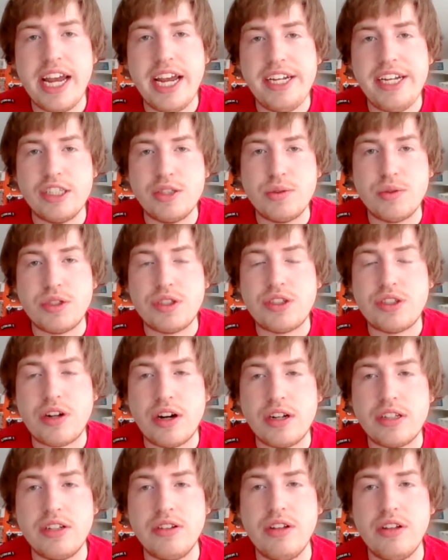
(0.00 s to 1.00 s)
Angels will
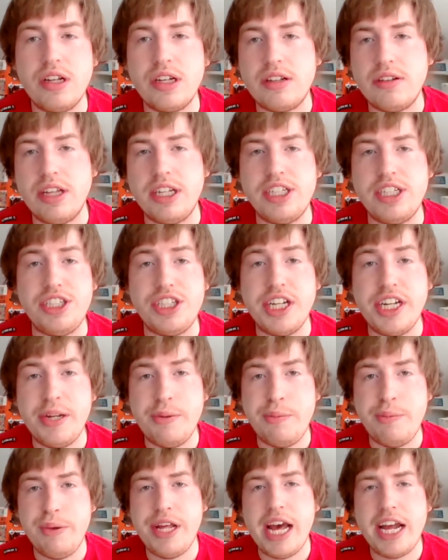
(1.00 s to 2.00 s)
start to look
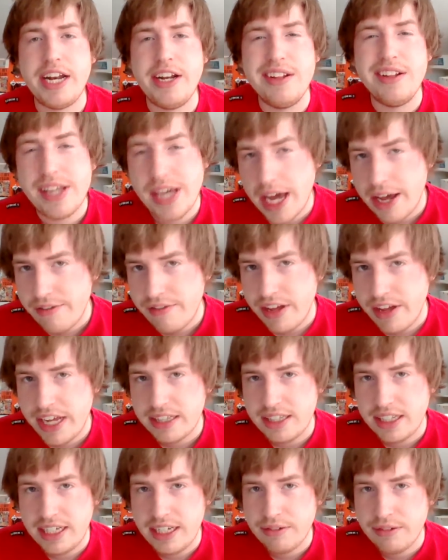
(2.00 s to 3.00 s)
legitimate. I know they have
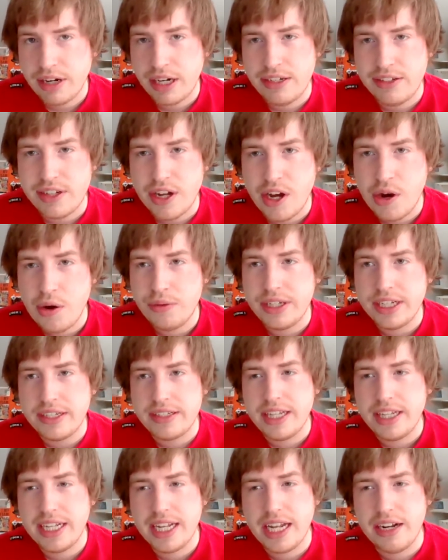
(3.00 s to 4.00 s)
Anthony Rendon.
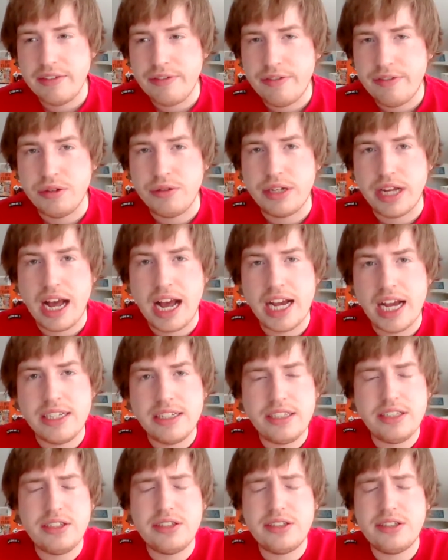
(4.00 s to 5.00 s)
They got a few
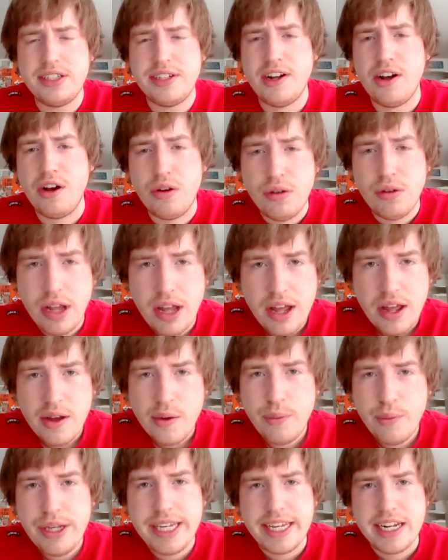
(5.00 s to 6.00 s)
guys,
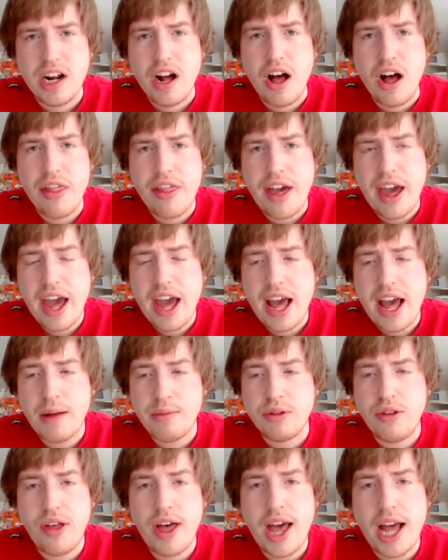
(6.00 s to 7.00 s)
we get all that.
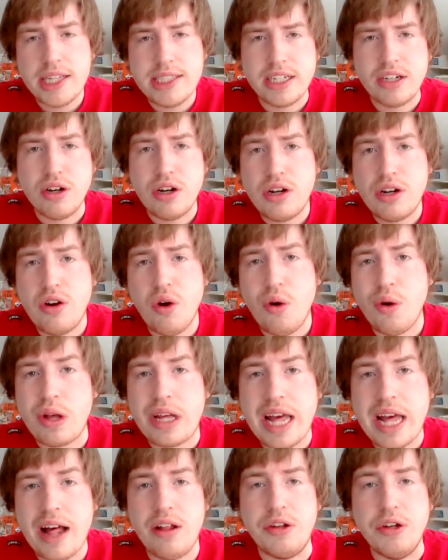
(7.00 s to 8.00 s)
I'm glad that Cole
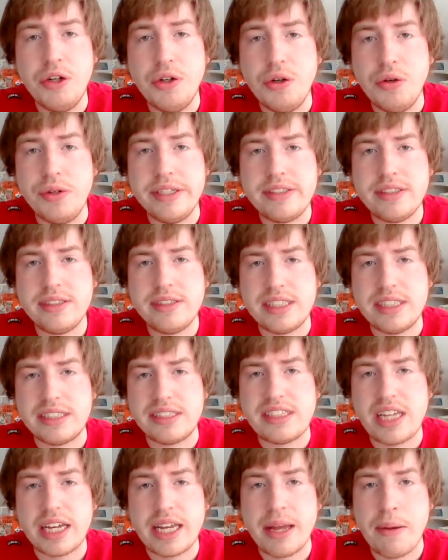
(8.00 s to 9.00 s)
Calhoun isn't the
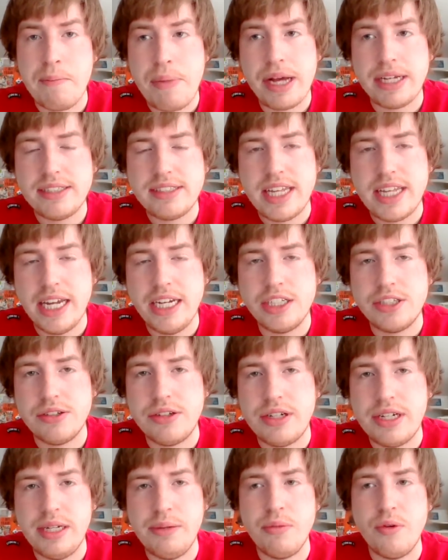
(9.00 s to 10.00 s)
second best Angel
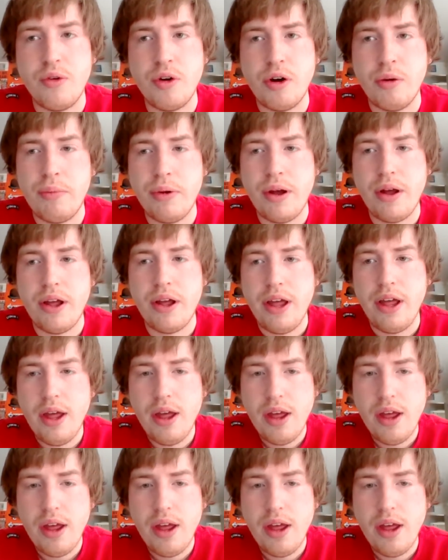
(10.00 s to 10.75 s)
anymore, but